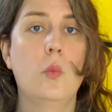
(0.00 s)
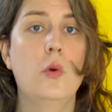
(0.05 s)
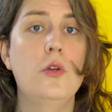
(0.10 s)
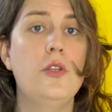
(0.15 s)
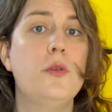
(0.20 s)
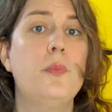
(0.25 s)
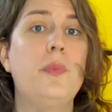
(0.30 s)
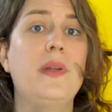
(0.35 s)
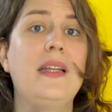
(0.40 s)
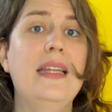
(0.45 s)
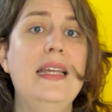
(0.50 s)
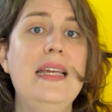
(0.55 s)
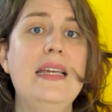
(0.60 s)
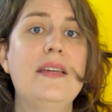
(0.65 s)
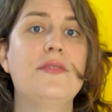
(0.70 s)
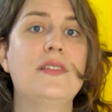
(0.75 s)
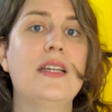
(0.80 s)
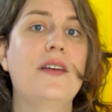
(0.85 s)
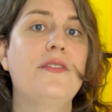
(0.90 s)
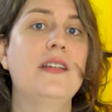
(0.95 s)
What you
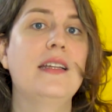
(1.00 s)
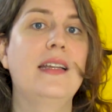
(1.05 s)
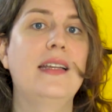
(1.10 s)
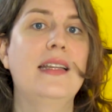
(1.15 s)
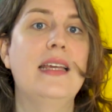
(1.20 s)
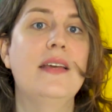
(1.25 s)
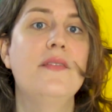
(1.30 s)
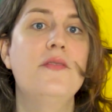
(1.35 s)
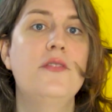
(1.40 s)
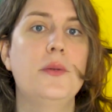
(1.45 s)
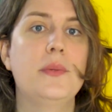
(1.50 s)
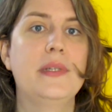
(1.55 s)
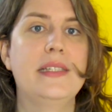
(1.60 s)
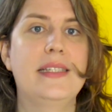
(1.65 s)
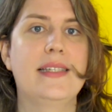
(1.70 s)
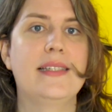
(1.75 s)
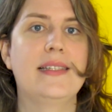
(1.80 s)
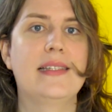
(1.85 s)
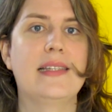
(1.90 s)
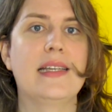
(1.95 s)
believe definitely
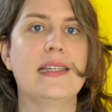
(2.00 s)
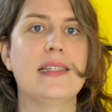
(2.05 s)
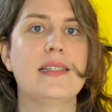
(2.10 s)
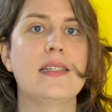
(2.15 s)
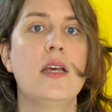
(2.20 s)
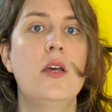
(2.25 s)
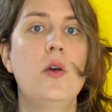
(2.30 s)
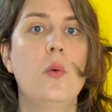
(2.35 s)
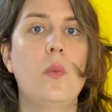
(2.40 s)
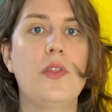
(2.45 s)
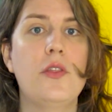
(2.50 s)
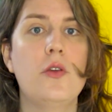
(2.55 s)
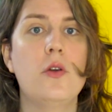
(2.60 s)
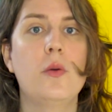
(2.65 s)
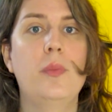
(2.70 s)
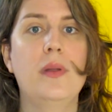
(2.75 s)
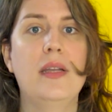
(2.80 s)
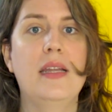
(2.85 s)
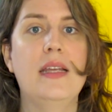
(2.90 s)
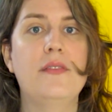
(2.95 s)
influences this, whether
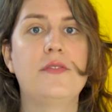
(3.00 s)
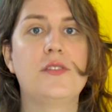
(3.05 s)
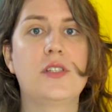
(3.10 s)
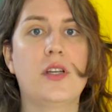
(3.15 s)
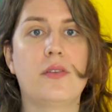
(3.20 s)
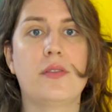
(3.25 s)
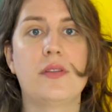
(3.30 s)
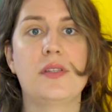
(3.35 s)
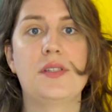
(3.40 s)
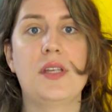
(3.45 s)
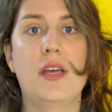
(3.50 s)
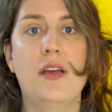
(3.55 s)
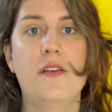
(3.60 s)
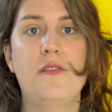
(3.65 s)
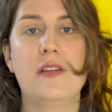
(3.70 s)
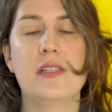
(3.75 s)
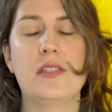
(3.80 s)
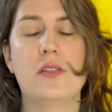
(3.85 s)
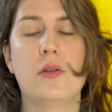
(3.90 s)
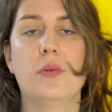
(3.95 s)
your beliefs are on the
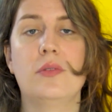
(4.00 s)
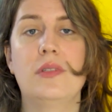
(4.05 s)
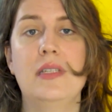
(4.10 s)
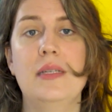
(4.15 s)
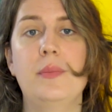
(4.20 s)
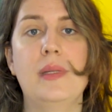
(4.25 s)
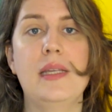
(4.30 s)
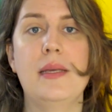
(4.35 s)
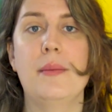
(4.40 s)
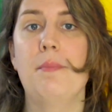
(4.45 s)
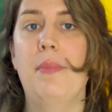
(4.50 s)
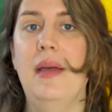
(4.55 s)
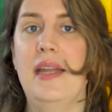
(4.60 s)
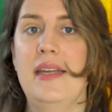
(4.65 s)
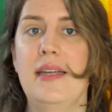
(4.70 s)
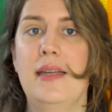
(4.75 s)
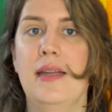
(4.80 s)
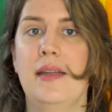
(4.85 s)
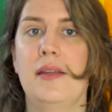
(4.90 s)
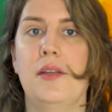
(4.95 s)
surface or deeply
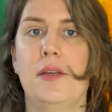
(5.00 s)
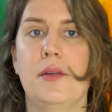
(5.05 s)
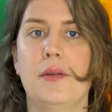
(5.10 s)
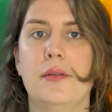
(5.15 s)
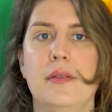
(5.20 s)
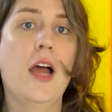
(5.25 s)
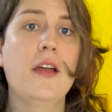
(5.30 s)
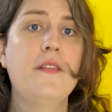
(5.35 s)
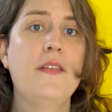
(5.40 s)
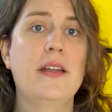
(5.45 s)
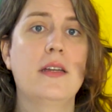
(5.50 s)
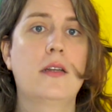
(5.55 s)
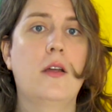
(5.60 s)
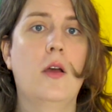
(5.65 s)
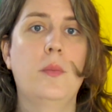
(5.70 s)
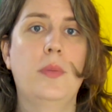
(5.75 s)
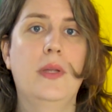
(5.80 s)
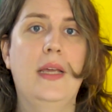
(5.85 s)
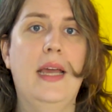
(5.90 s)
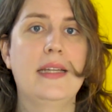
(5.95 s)
embedded in you. I've had a
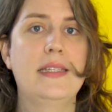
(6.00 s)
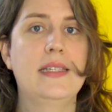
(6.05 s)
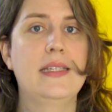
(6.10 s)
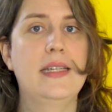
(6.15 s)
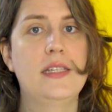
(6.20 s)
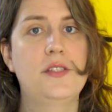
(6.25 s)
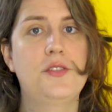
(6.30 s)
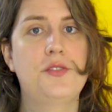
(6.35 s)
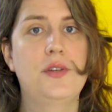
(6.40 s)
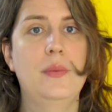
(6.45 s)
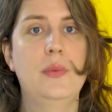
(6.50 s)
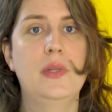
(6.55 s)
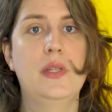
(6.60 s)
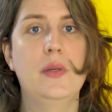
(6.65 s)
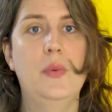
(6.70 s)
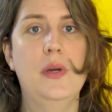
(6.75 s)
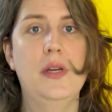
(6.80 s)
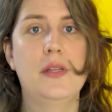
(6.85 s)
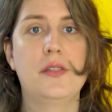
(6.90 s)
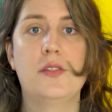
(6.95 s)
complicated history with
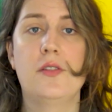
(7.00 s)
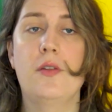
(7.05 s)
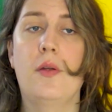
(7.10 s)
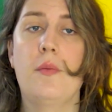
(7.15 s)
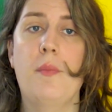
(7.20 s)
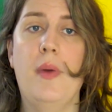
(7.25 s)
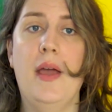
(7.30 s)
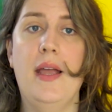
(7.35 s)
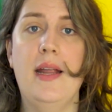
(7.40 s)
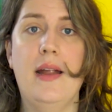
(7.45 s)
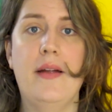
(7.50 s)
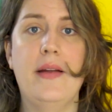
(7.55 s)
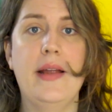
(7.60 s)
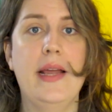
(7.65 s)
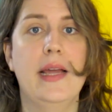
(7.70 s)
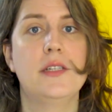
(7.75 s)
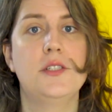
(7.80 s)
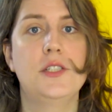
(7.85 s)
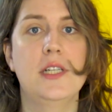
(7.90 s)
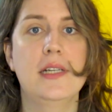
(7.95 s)
the words
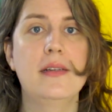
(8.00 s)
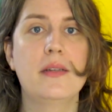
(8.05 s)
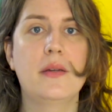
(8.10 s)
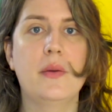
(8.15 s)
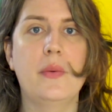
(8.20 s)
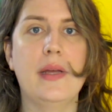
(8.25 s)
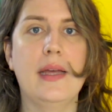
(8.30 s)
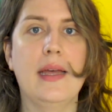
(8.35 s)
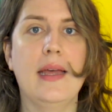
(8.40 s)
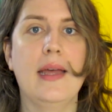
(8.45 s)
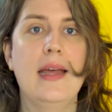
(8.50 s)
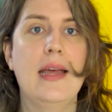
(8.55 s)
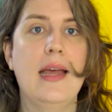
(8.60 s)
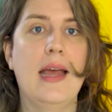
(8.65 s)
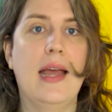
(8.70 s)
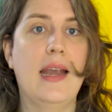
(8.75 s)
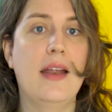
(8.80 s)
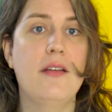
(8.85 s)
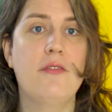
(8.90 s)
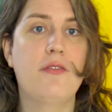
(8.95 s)
non-binary and genderqueer,
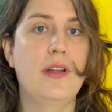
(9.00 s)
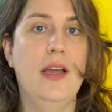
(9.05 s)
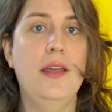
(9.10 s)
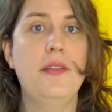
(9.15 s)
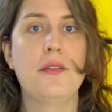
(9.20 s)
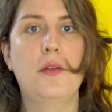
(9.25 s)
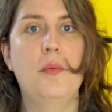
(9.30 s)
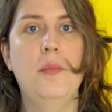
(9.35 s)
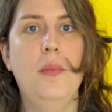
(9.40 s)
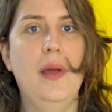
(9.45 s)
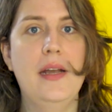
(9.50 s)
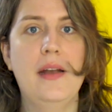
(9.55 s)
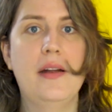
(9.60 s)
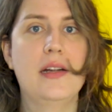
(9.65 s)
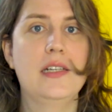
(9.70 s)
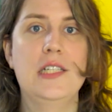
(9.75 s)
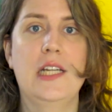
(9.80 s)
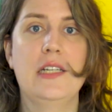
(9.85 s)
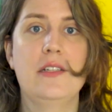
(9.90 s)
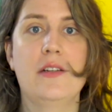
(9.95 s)
and every other
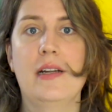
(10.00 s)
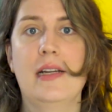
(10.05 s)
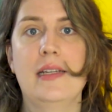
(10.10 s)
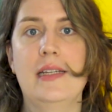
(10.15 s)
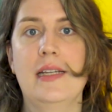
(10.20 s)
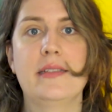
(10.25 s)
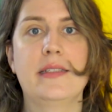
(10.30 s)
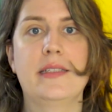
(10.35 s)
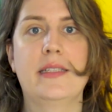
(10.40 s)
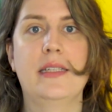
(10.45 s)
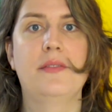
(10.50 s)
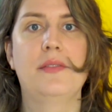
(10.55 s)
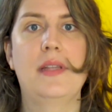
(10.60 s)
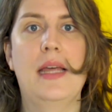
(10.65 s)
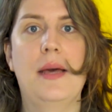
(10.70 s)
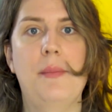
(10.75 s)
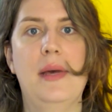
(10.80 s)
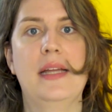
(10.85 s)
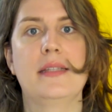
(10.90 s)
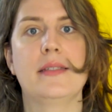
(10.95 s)
non-binary gender identity for
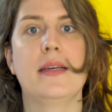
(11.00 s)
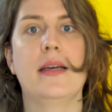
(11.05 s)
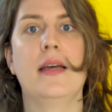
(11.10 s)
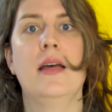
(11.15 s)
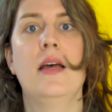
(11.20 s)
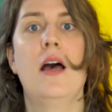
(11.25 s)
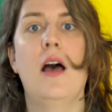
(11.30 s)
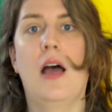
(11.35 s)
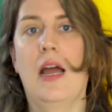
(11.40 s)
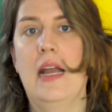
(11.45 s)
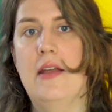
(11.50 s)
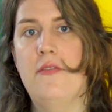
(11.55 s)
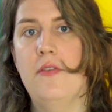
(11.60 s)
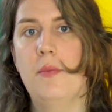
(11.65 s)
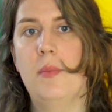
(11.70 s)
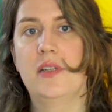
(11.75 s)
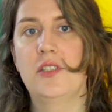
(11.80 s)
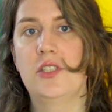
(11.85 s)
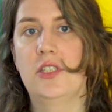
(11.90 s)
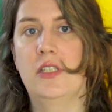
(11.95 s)
that matter. I never
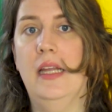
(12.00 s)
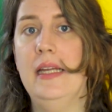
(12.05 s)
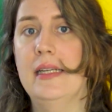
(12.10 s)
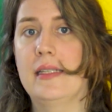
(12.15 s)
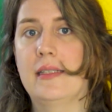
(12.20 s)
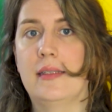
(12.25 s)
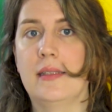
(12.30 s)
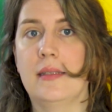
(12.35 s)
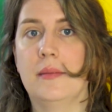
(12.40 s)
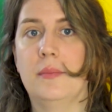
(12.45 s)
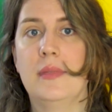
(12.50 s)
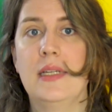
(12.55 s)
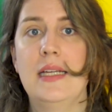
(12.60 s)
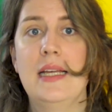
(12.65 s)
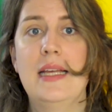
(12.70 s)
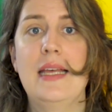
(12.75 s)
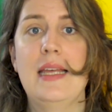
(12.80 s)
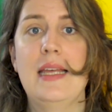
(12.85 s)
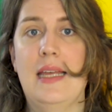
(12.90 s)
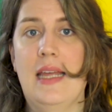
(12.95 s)
much liked them.
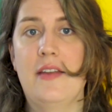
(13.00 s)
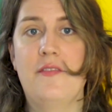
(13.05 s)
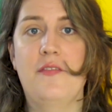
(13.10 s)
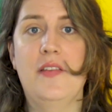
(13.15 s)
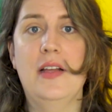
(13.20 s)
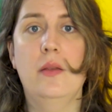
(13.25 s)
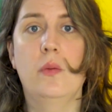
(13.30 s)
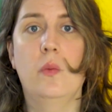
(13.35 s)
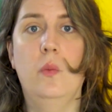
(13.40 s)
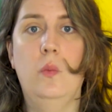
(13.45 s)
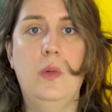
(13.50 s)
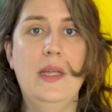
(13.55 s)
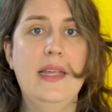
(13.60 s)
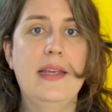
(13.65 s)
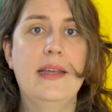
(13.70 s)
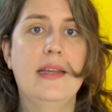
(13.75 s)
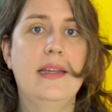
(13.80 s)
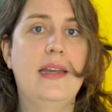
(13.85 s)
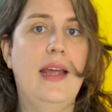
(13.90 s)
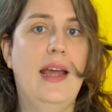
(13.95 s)
It felt
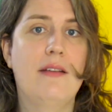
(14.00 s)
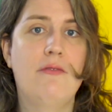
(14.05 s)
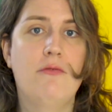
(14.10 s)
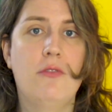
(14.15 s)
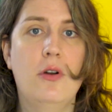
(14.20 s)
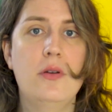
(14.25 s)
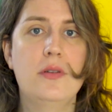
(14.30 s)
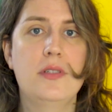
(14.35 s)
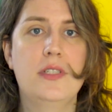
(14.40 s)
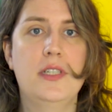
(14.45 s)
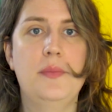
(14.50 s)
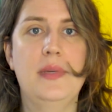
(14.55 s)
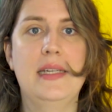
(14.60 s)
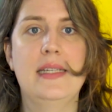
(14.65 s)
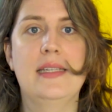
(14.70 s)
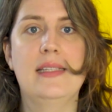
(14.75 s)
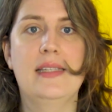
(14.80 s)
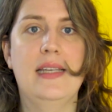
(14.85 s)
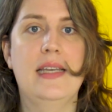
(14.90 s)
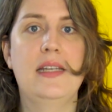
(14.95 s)
weird and wrong to me
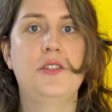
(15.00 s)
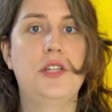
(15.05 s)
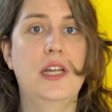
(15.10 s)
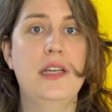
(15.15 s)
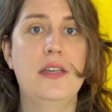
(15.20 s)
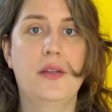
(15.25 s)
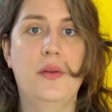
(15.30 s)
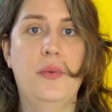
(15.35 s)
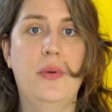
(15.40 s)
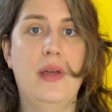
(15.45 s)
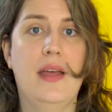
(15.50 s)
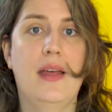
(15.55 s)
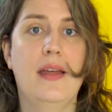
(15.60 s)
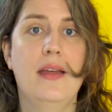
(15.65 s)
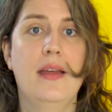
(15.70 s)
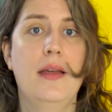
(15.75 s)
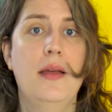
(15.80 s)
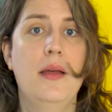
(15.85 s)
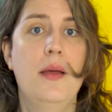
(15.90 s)
to say genderqueer.